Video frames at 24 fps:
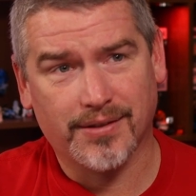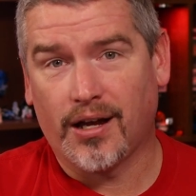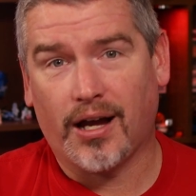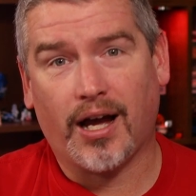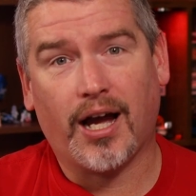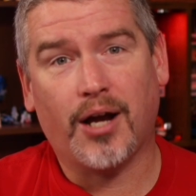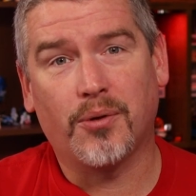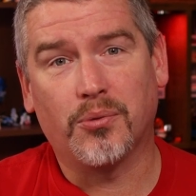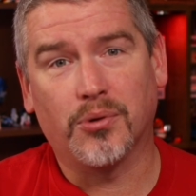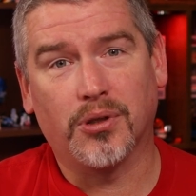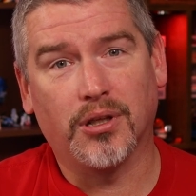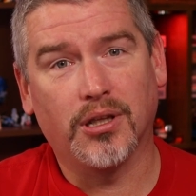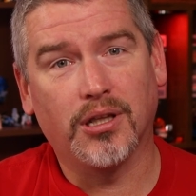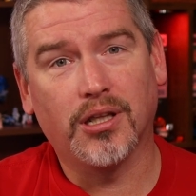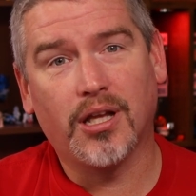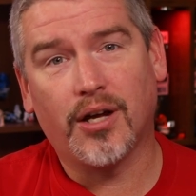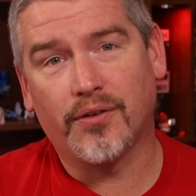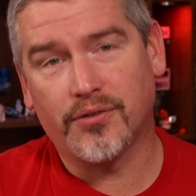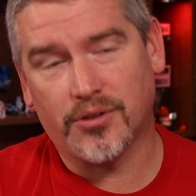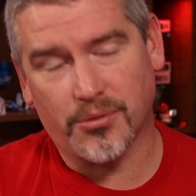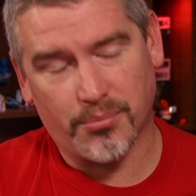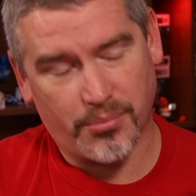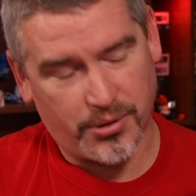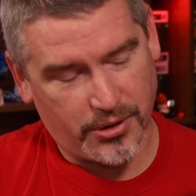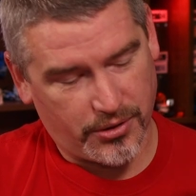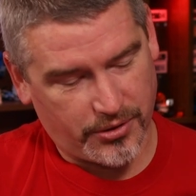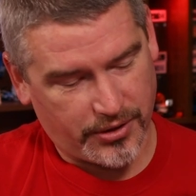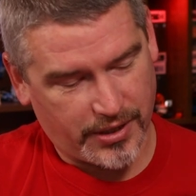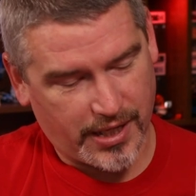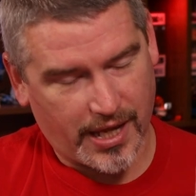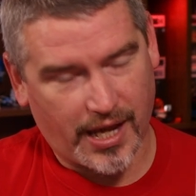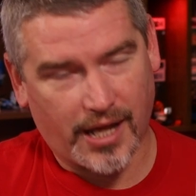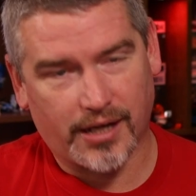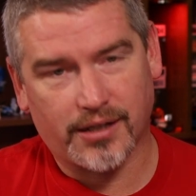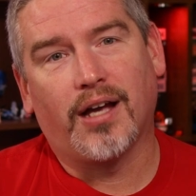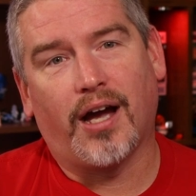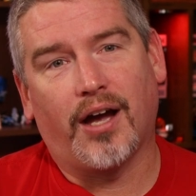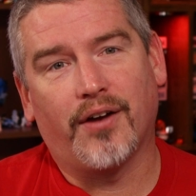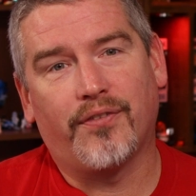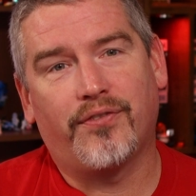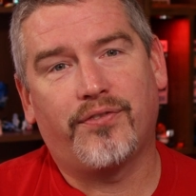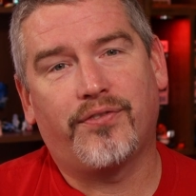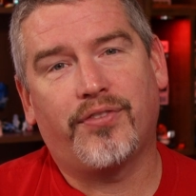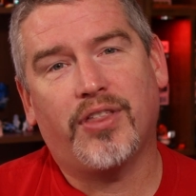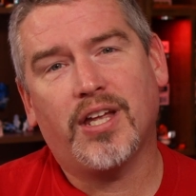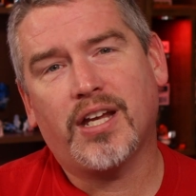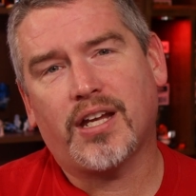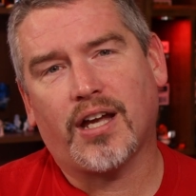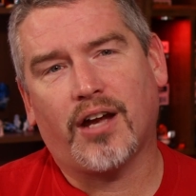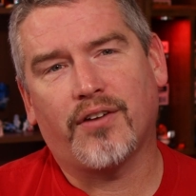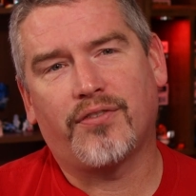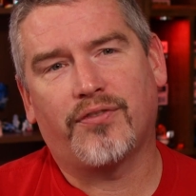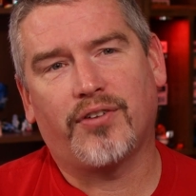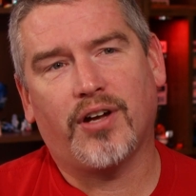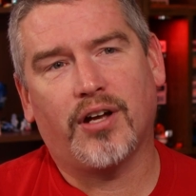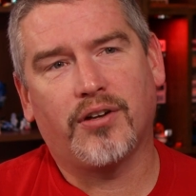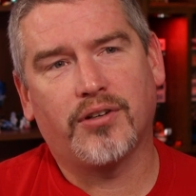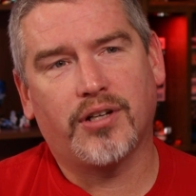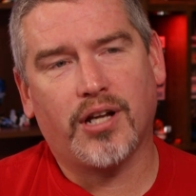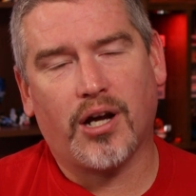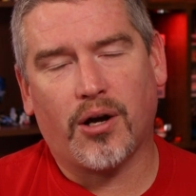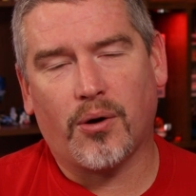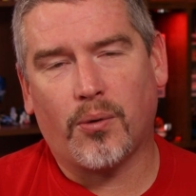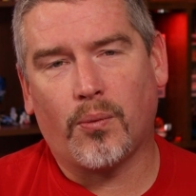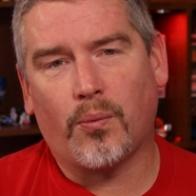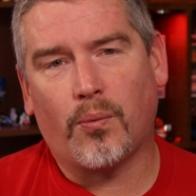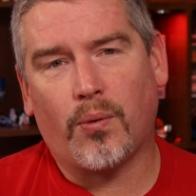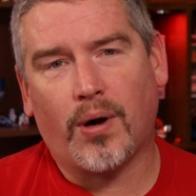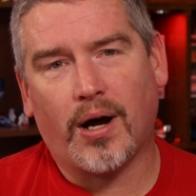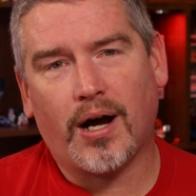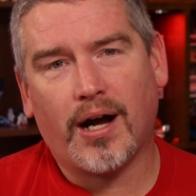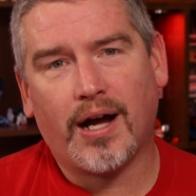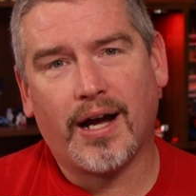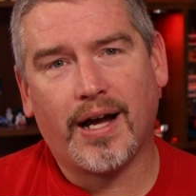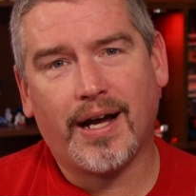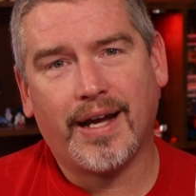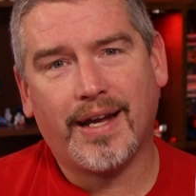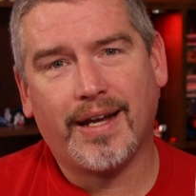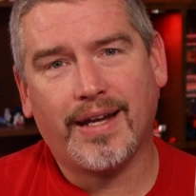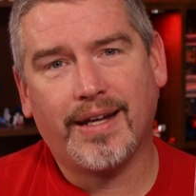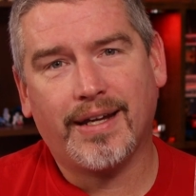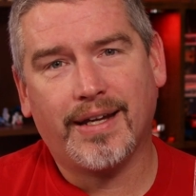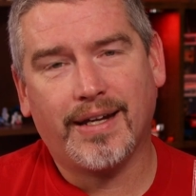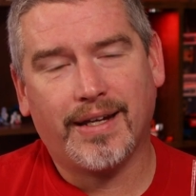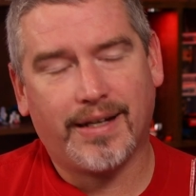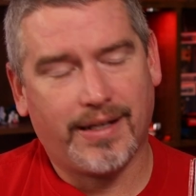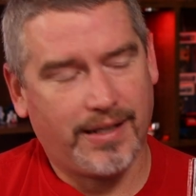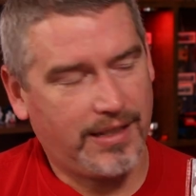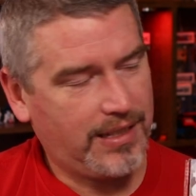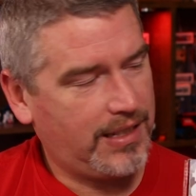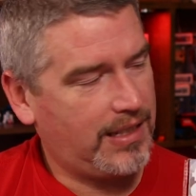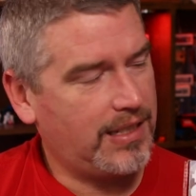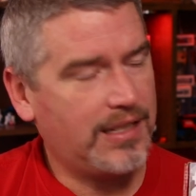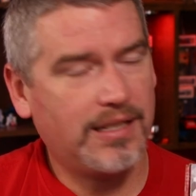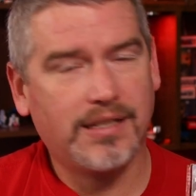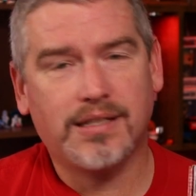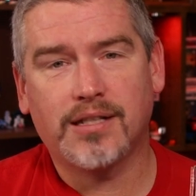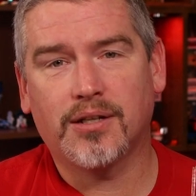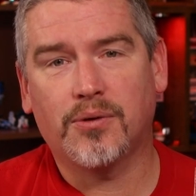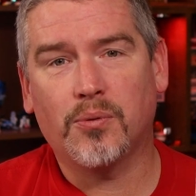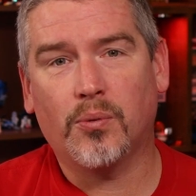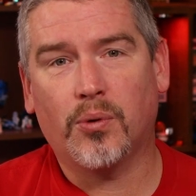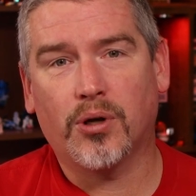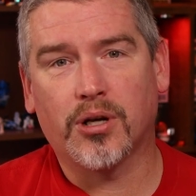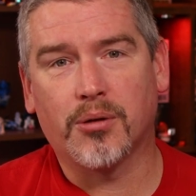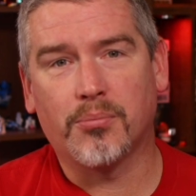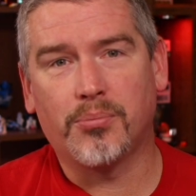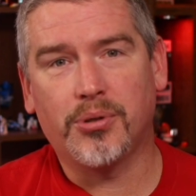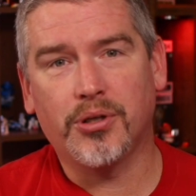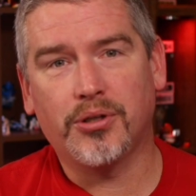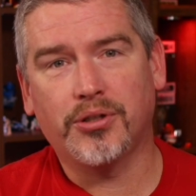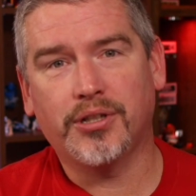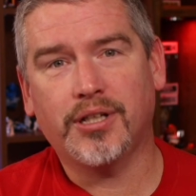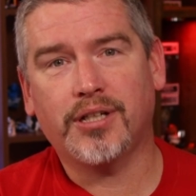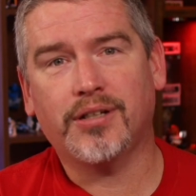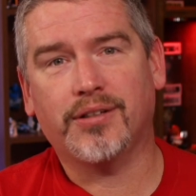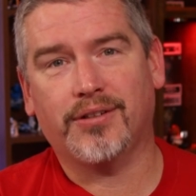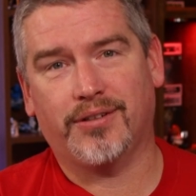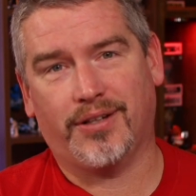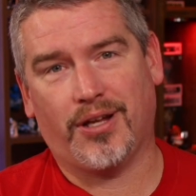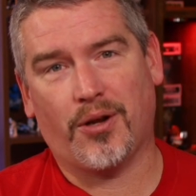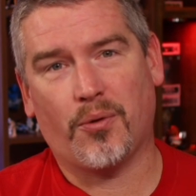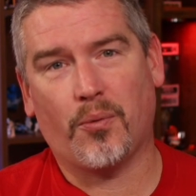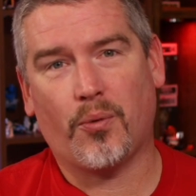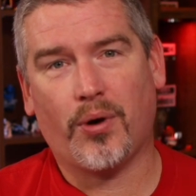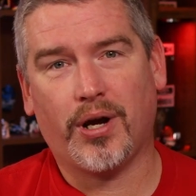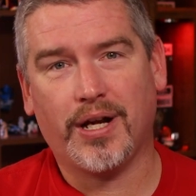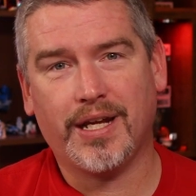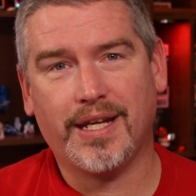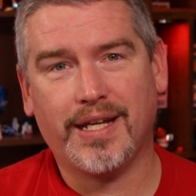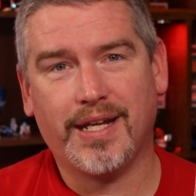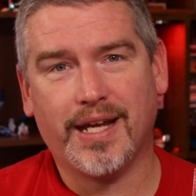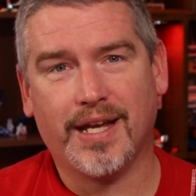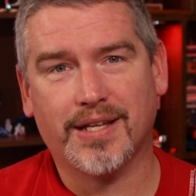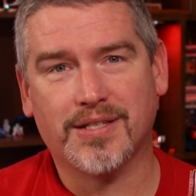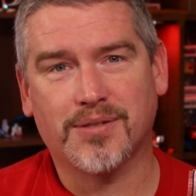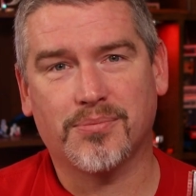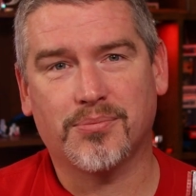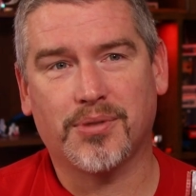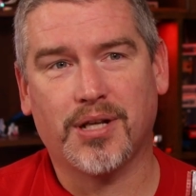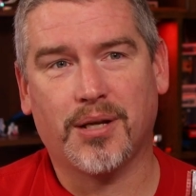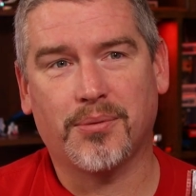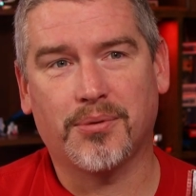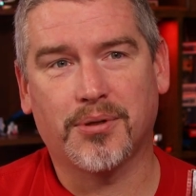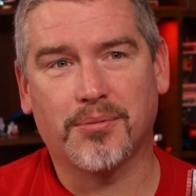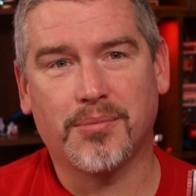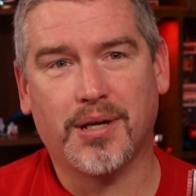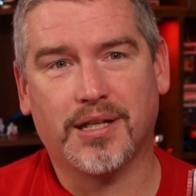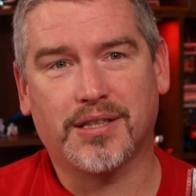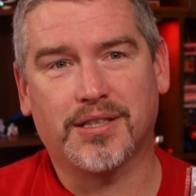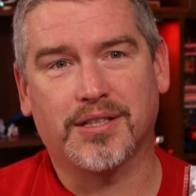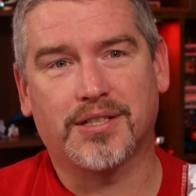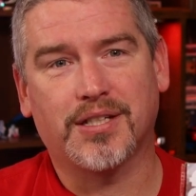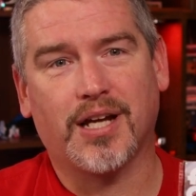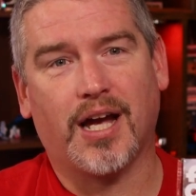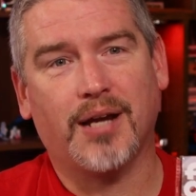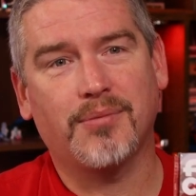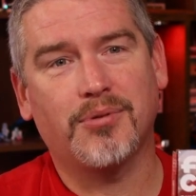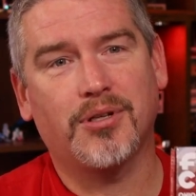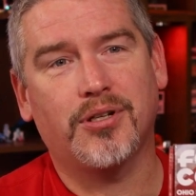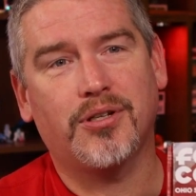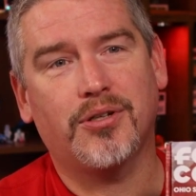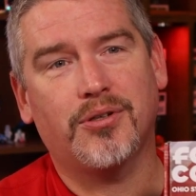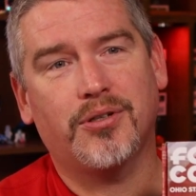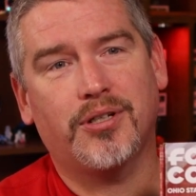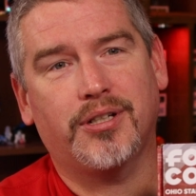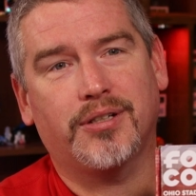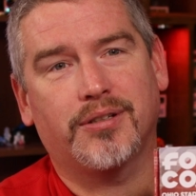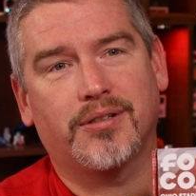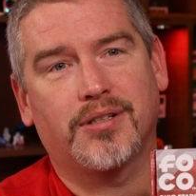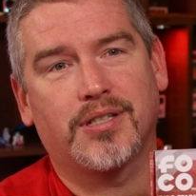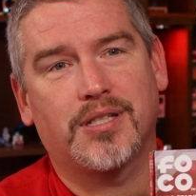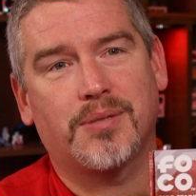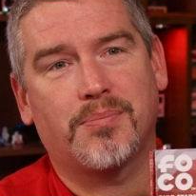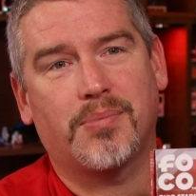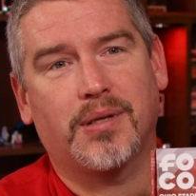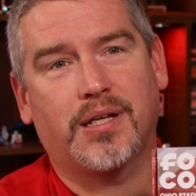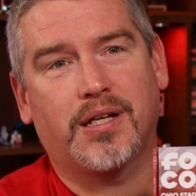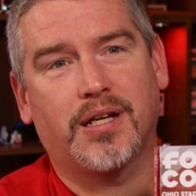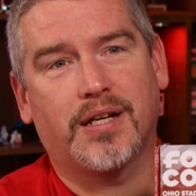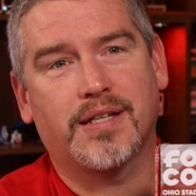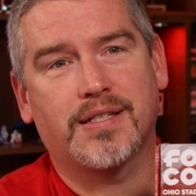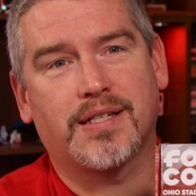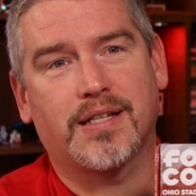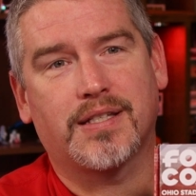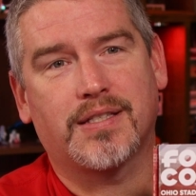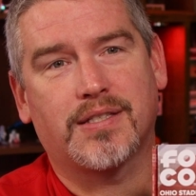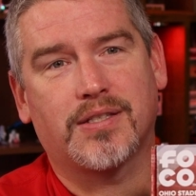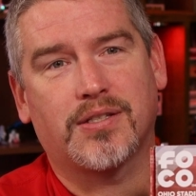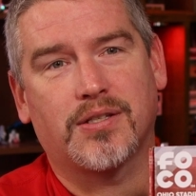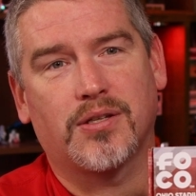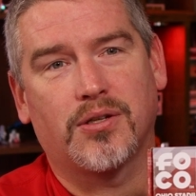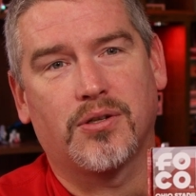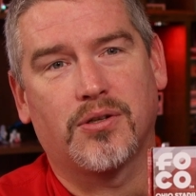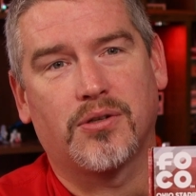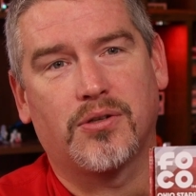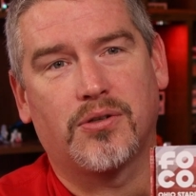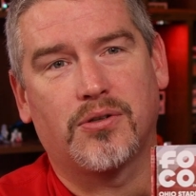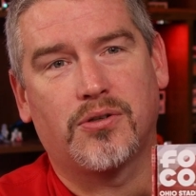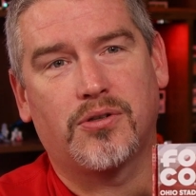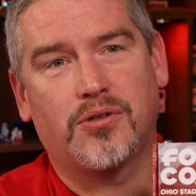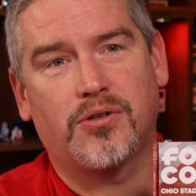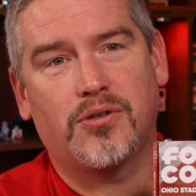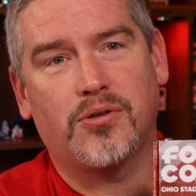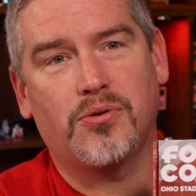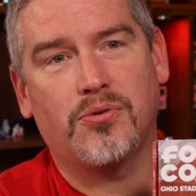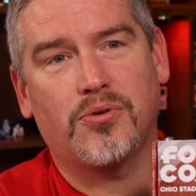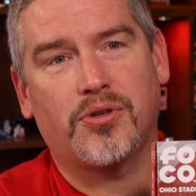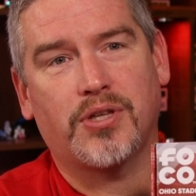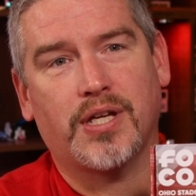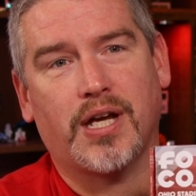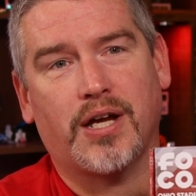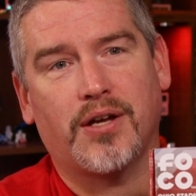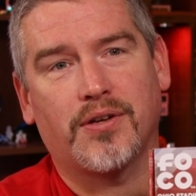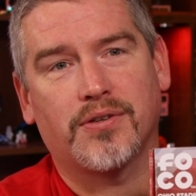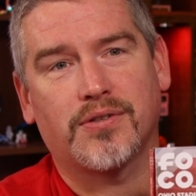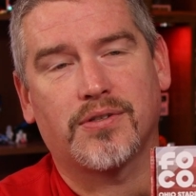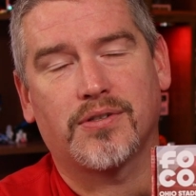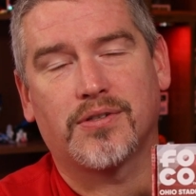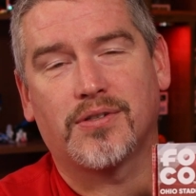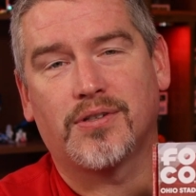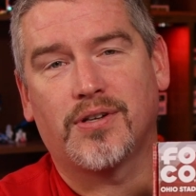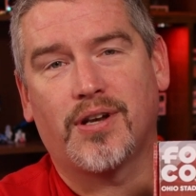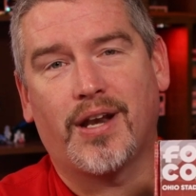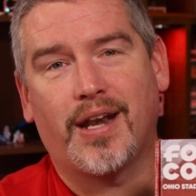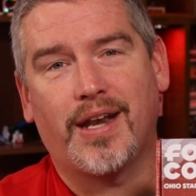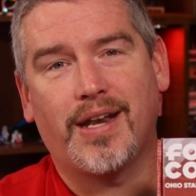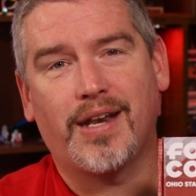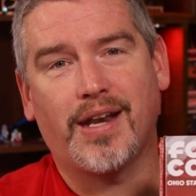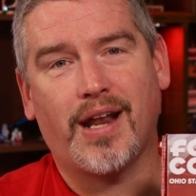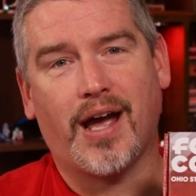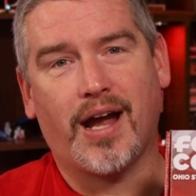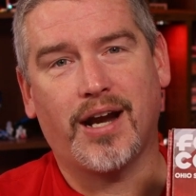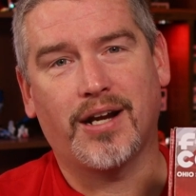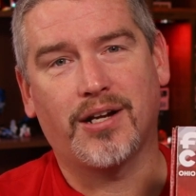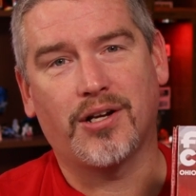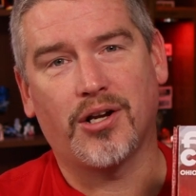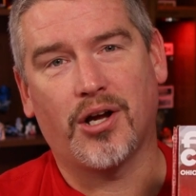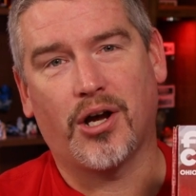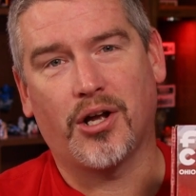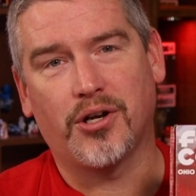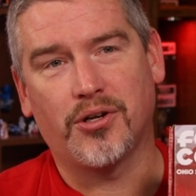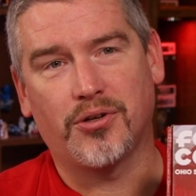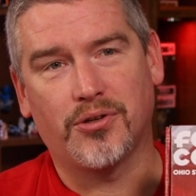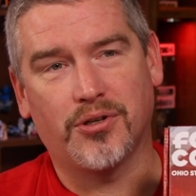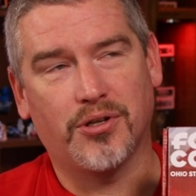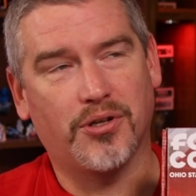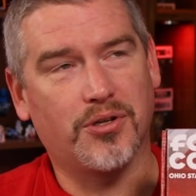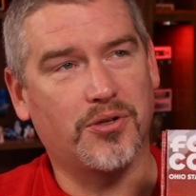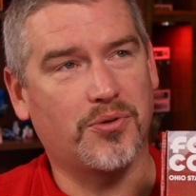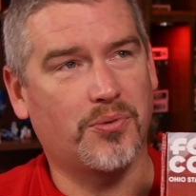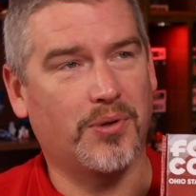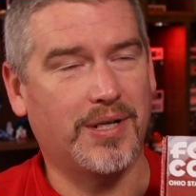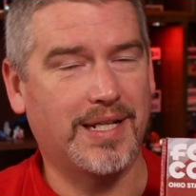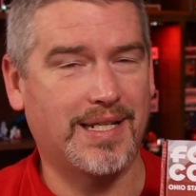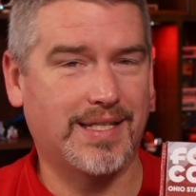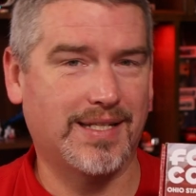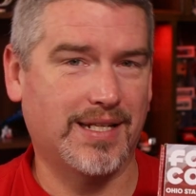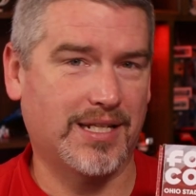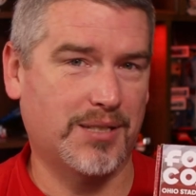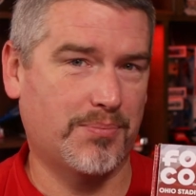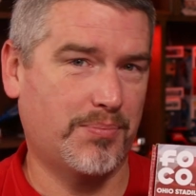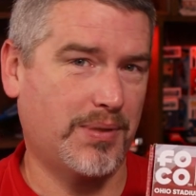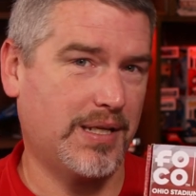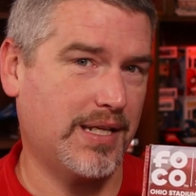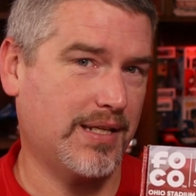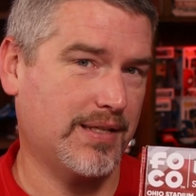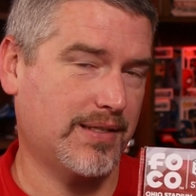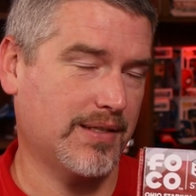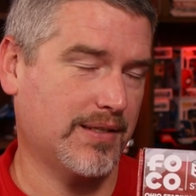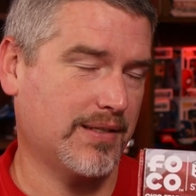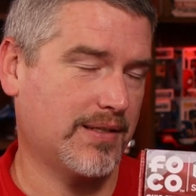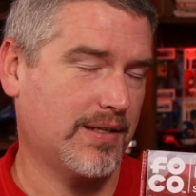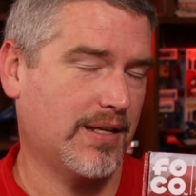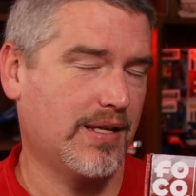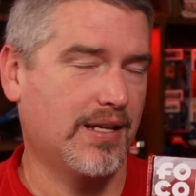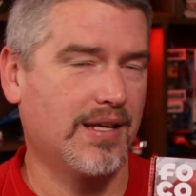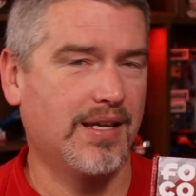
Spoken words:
I would love to build that. I think I found out why he didn't want to build it and why he hasn't been able to make the time to do it. It's because it's 2,926 pieces.